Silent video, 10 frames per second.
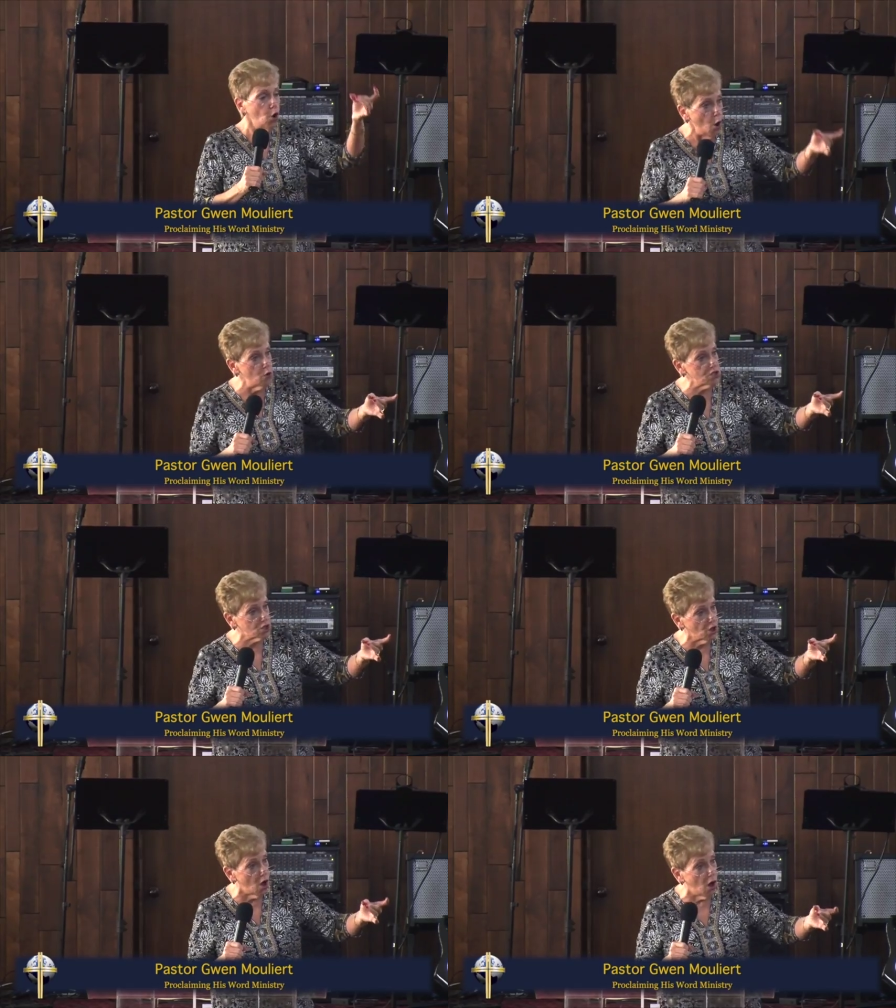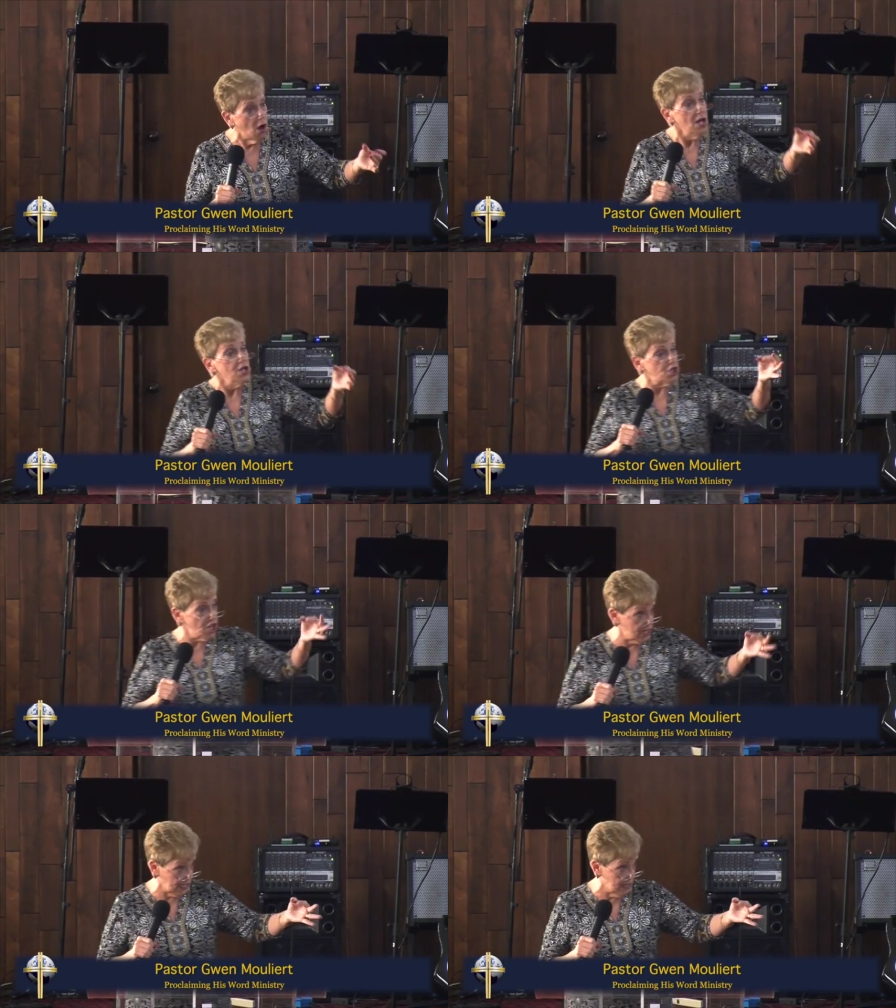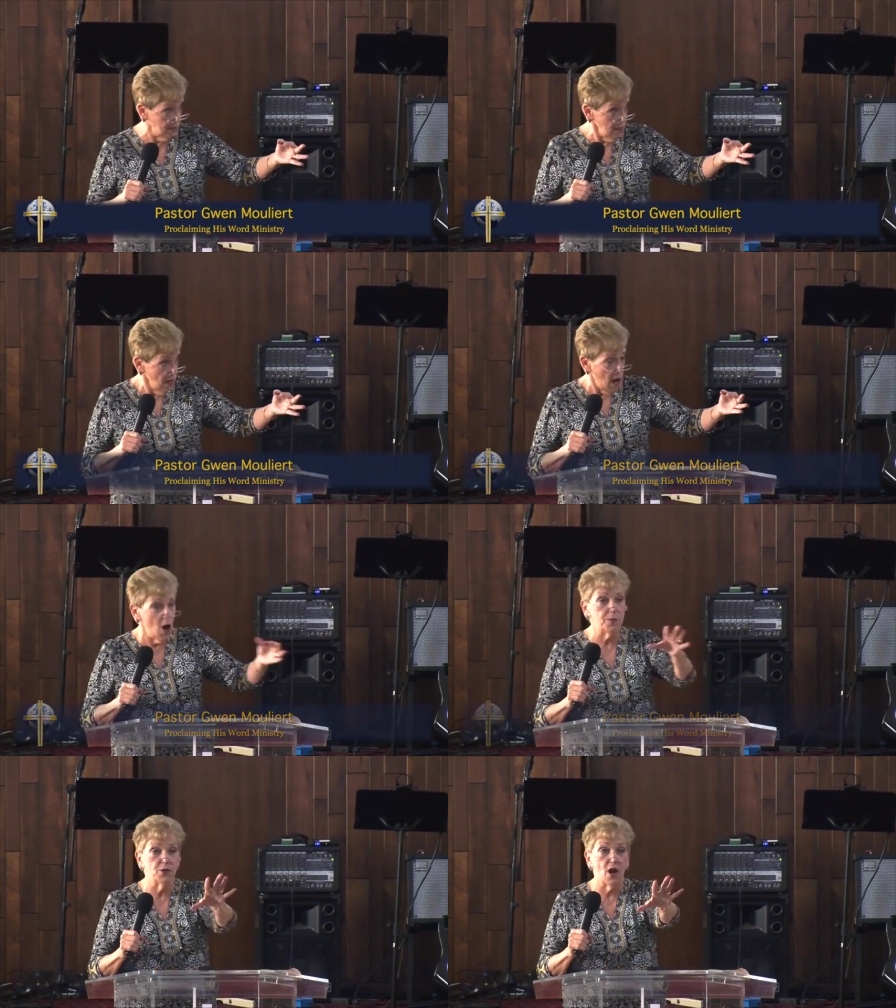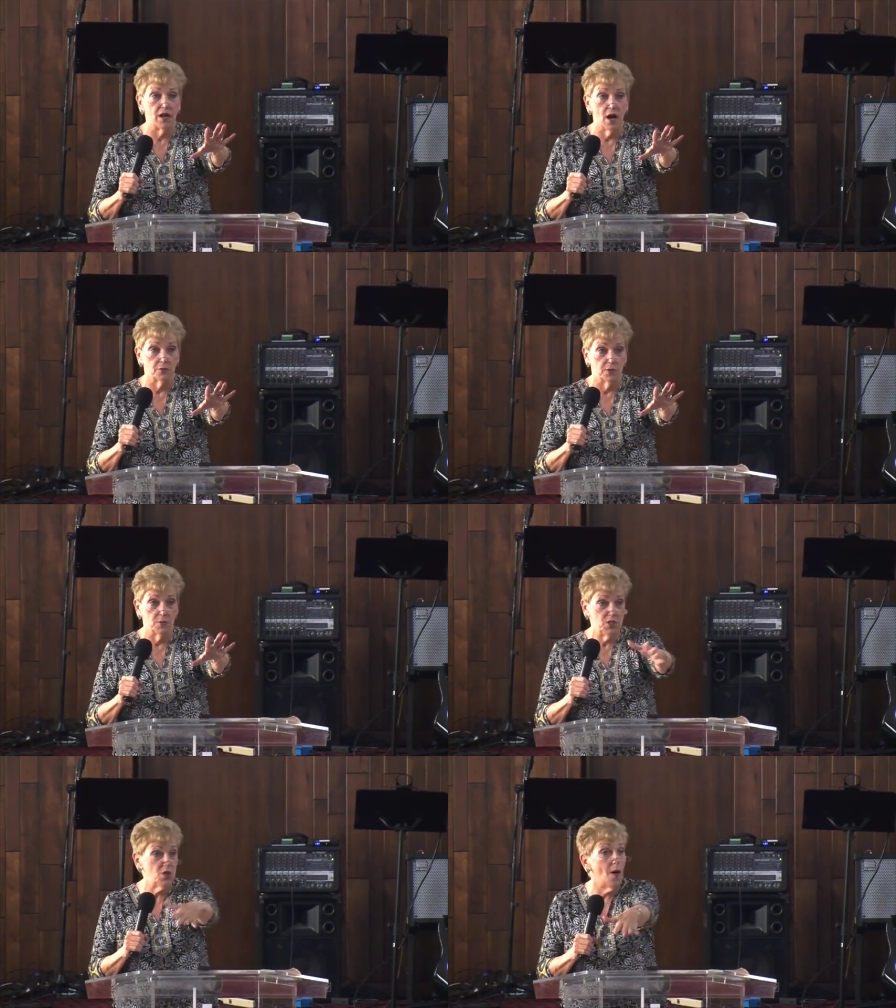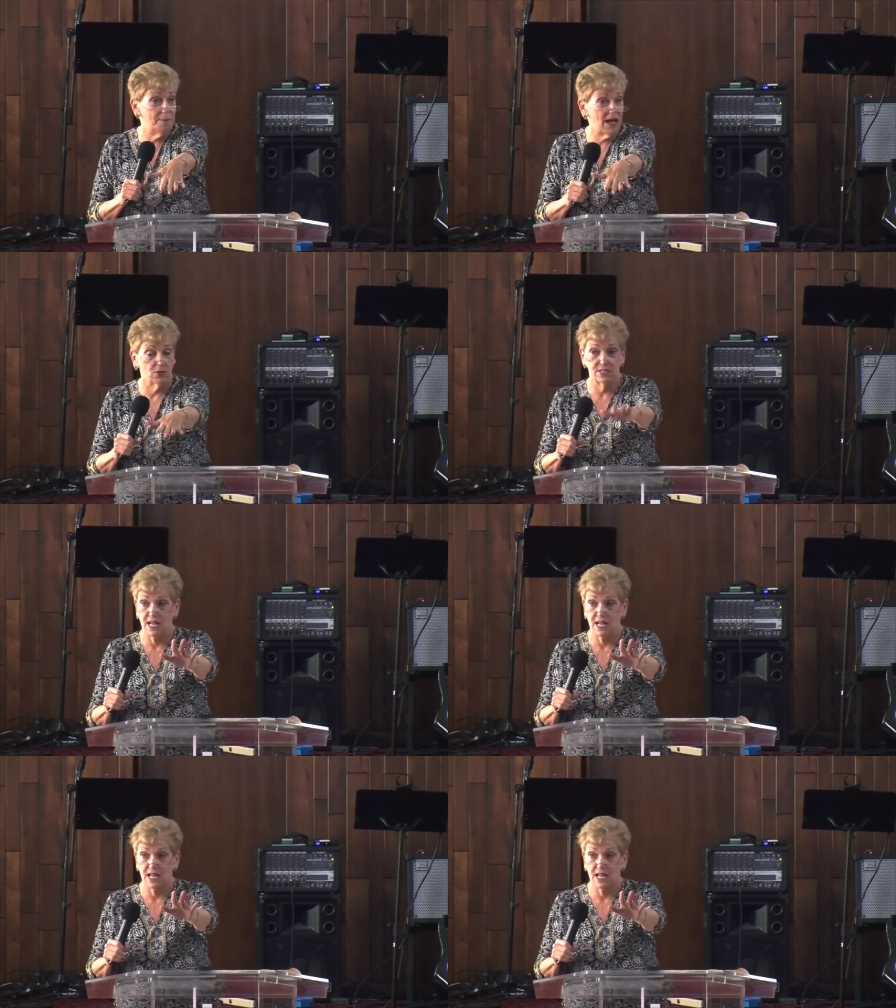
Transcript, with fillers: coleslaw, chicken. I hope you're not hungry. We do have bagels